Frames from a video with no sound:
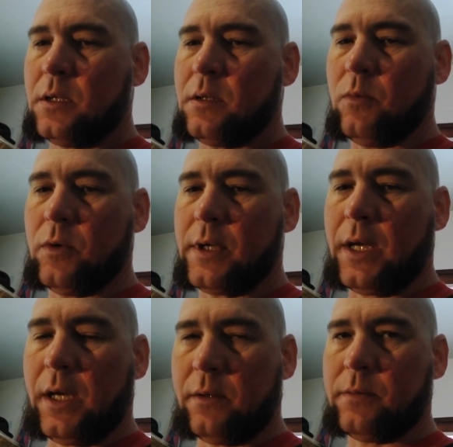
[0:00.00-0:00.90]
The more I
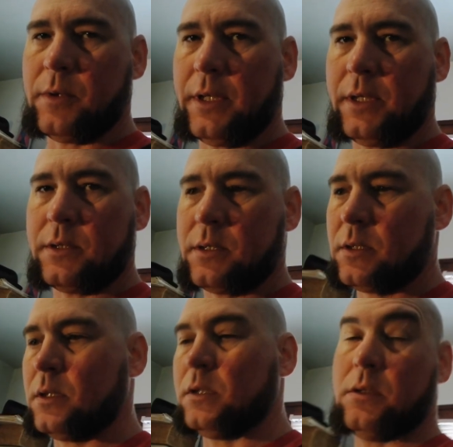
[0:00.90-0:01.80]
handle plants
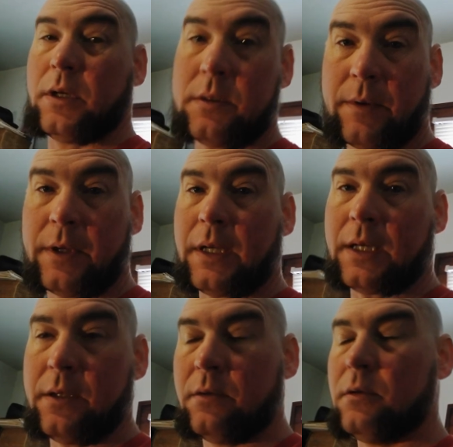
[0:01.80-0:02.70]
and transplanting I
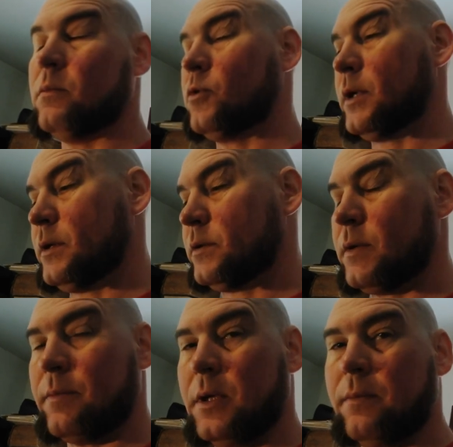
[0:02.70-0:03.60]
do, the more I
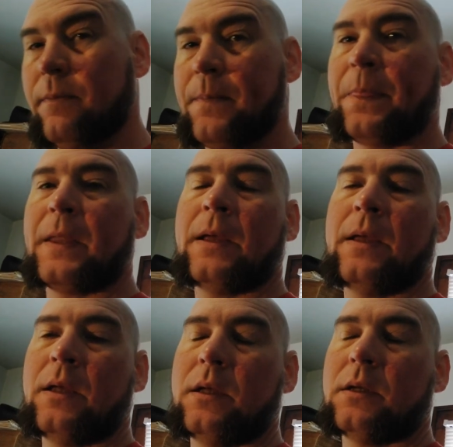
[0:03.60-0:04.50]
disrupt them,
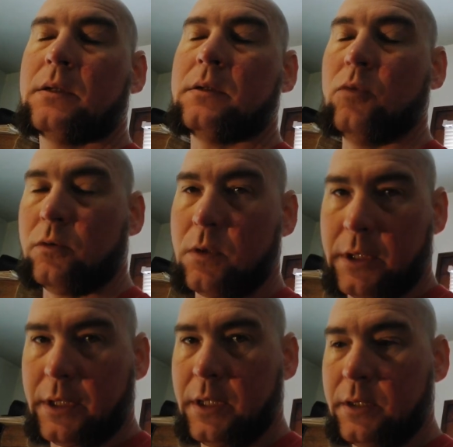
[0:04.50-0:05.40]
the more
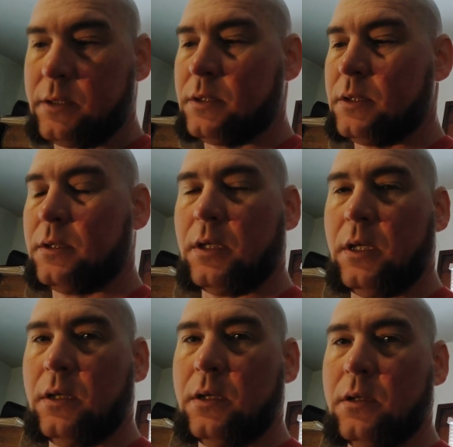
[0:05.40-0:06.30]
work it is,
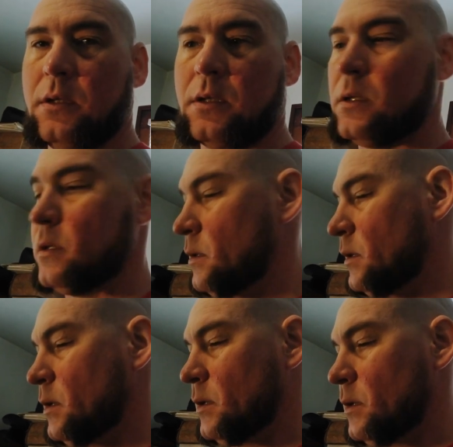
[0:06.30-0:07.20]
and
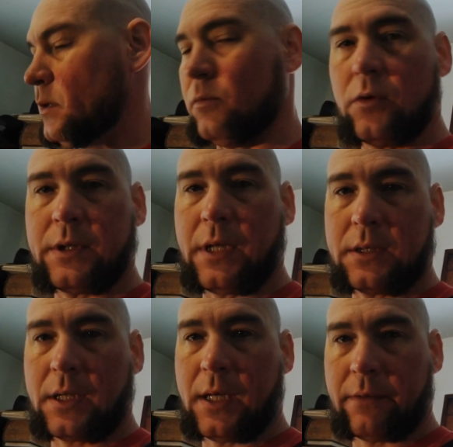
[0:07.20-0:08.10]
the more chance
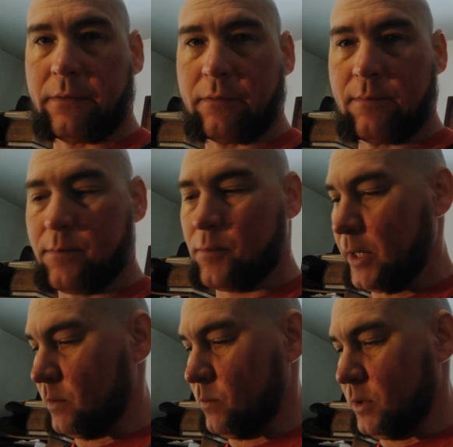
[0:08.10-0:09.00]
I have of
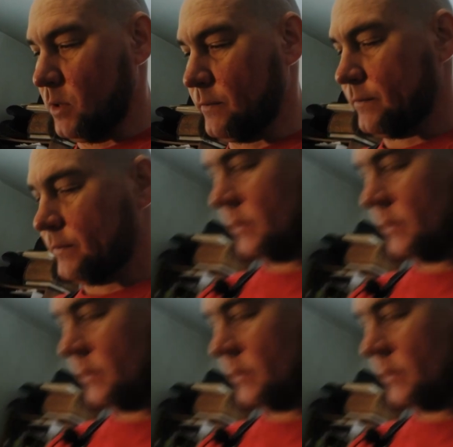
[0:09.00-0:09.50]
breaking one off.